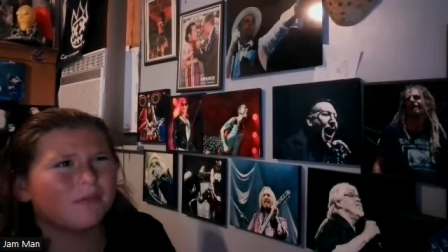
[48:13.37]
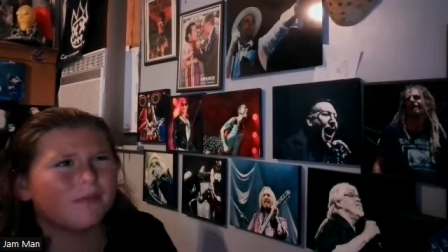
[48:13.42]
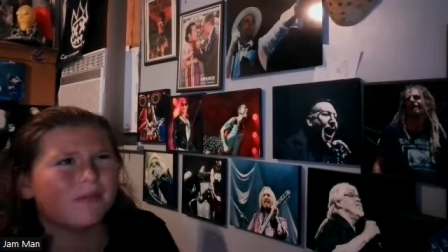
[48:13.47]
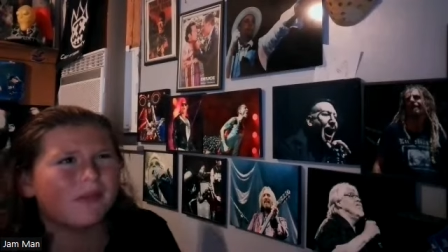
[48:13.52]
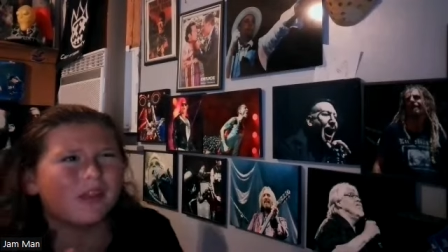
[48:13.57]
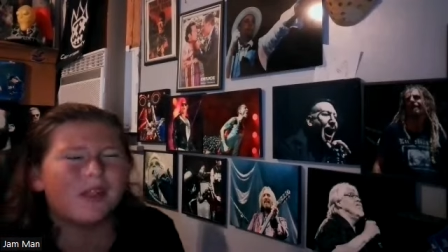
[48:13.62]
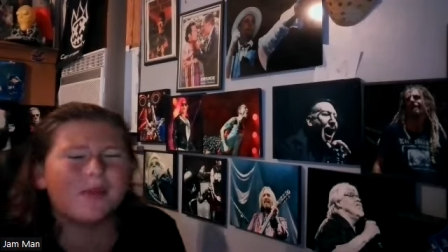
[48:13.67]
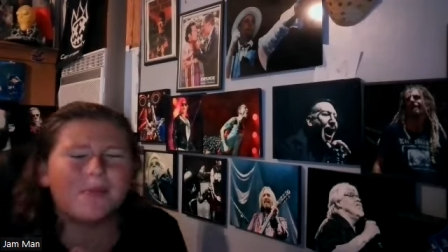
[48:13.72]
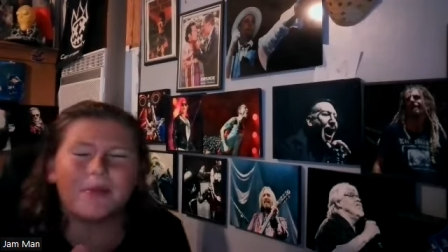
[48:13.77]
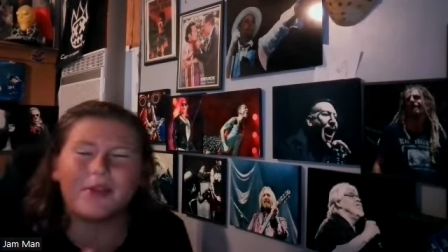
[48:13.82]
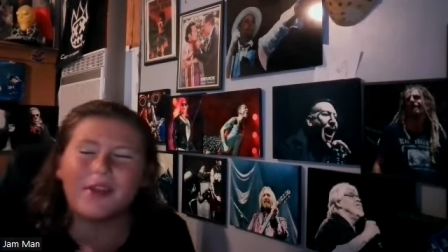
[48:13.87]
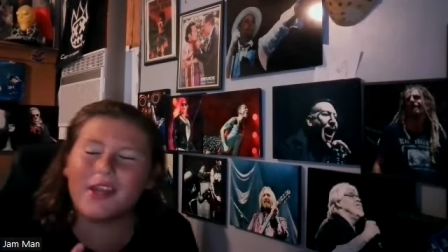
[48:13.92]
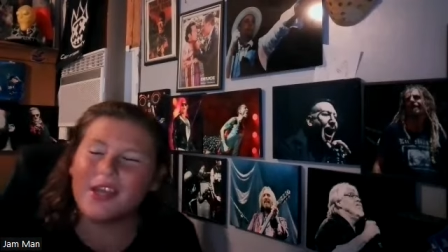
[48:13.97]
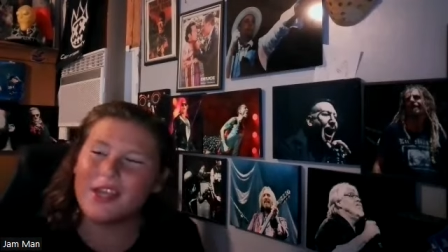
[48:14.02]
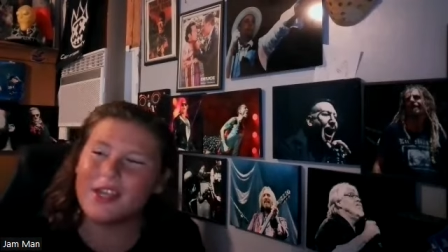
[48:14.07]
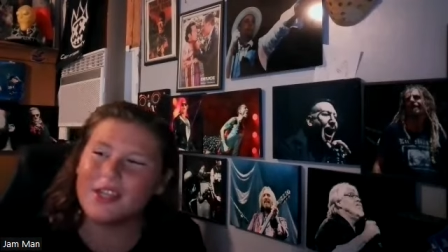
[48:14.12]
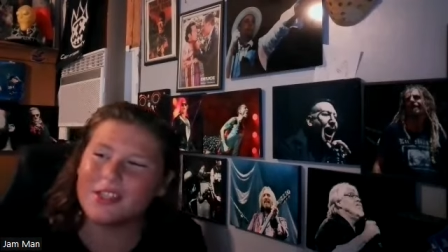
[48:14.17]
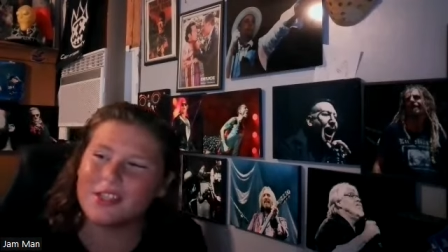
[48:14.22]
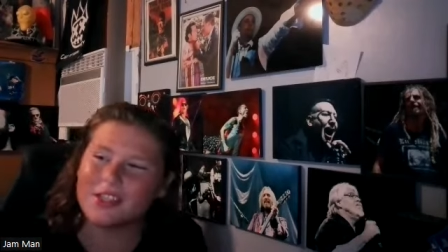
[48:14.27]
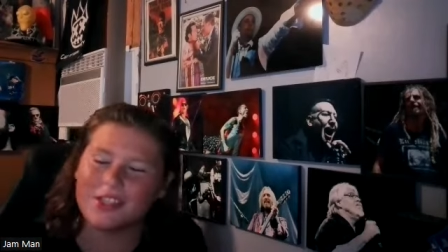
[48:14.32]

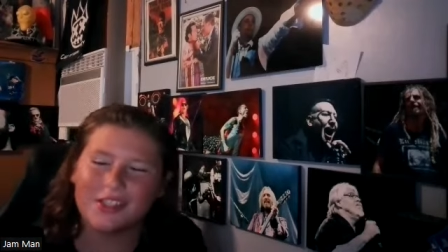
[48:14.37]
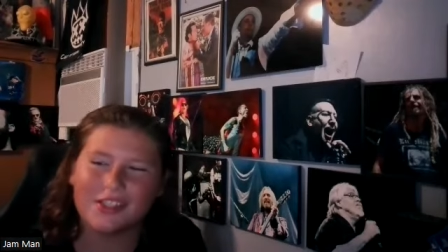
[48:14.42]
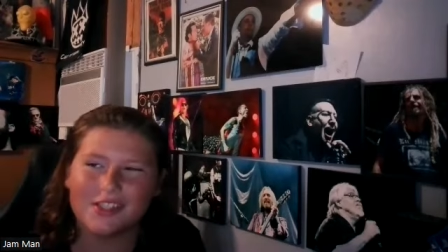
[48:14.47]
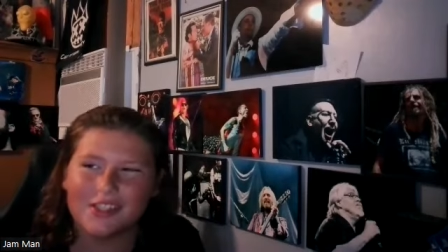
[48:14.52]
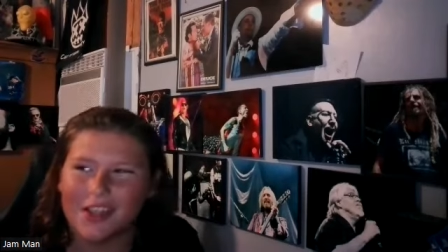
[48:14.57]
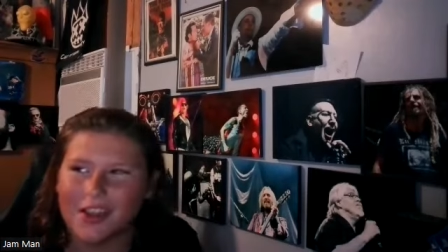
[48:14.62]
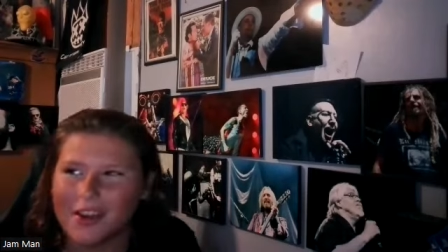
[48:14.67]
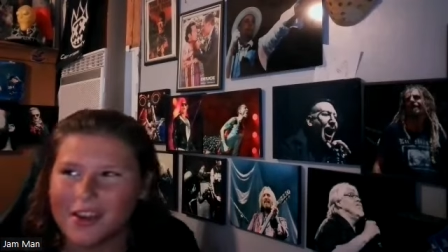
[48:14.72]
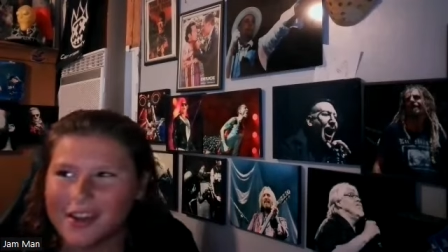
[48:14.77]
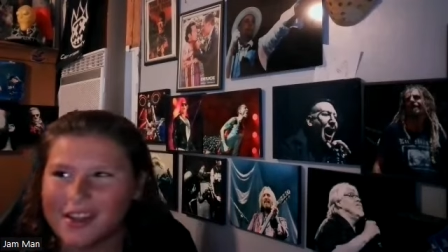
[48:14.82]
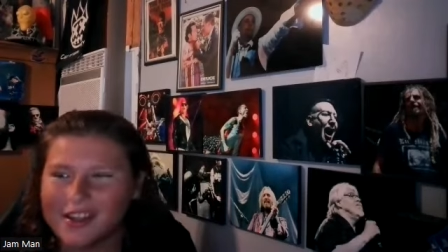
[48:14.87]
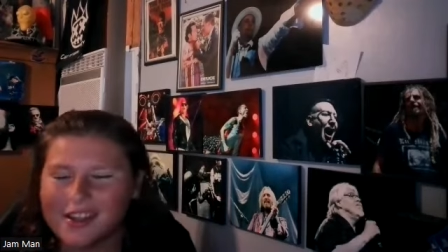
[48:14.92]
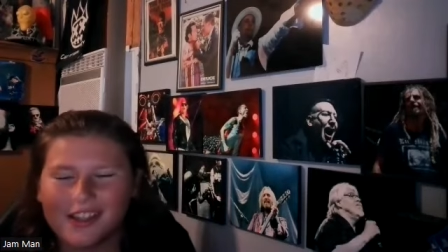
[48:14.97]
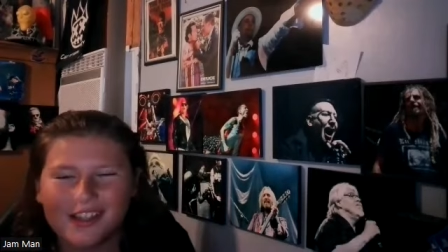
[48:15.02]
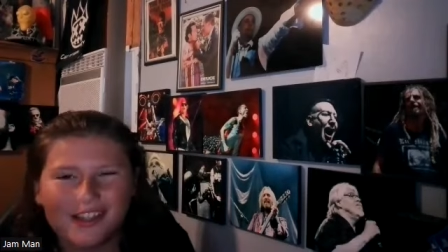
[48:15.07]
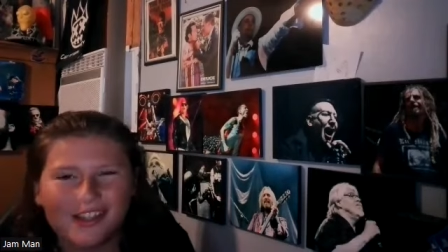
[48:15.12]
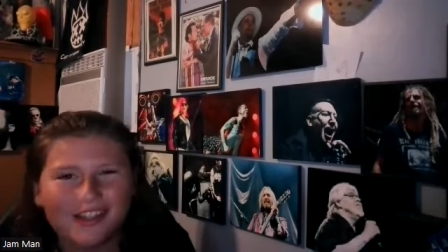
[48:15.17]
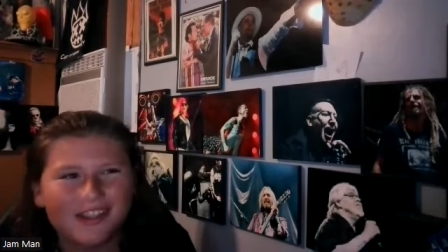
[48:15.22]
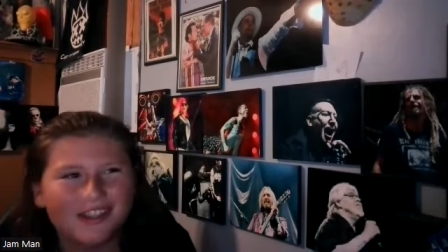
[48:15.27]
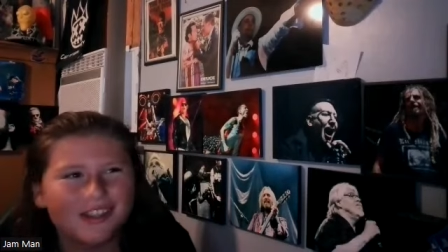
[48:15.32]
manipulation. Sorry,
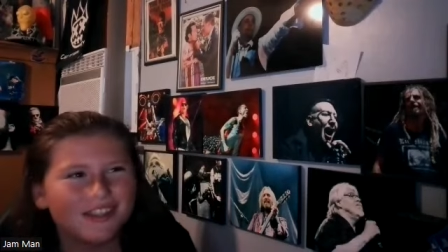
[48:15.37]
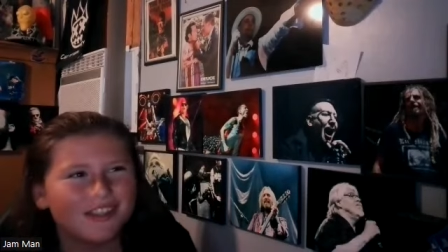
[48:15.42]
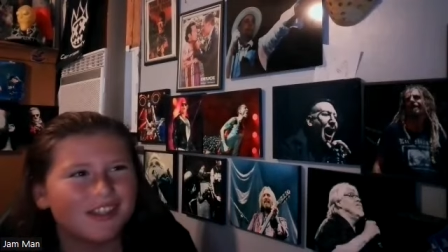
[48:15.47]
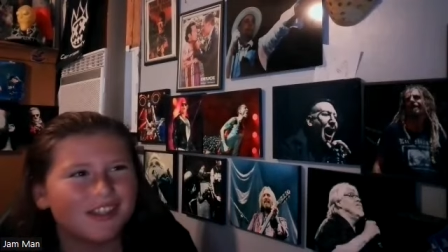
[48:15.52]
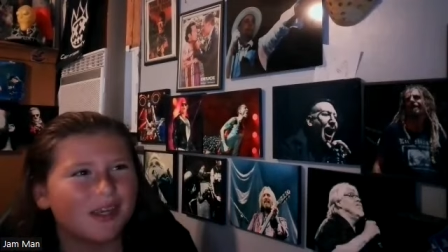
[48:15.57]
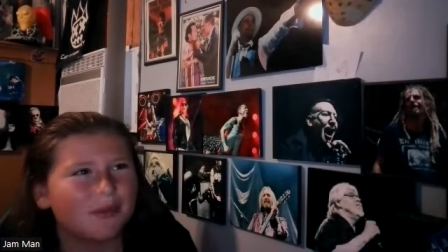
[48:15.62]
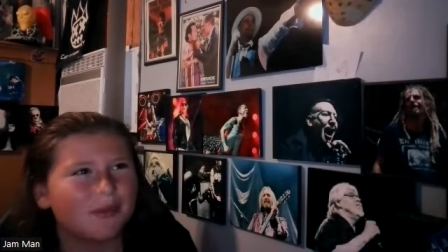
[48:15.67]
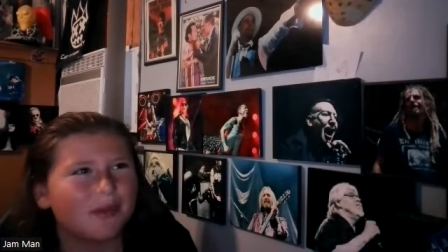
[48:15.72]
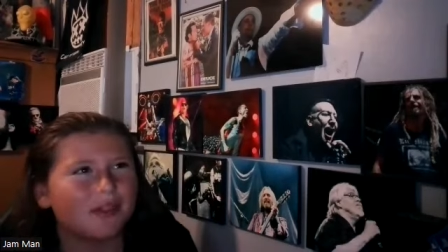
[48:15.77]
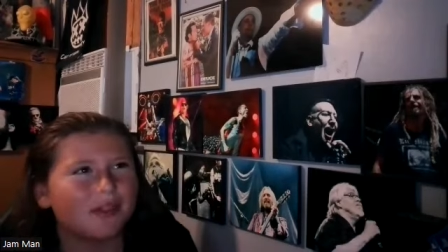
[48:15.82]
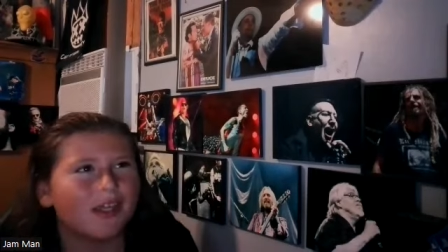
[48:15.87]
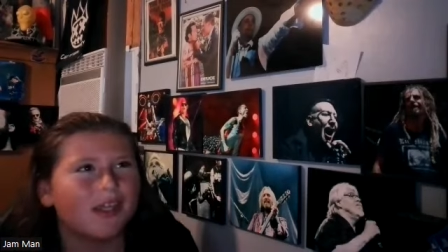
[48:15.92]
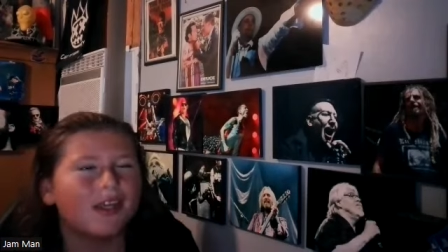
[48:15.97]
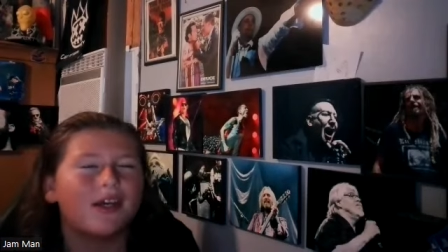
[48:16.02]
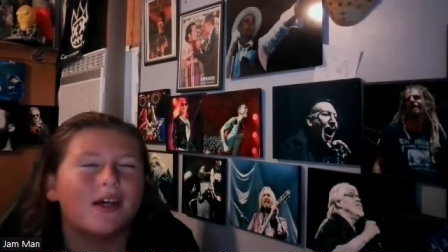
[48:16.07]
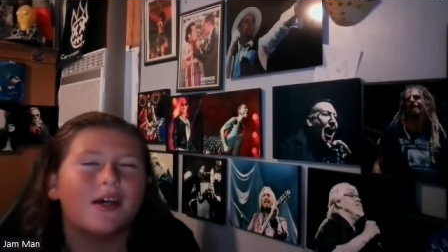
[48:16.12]
sorry about that.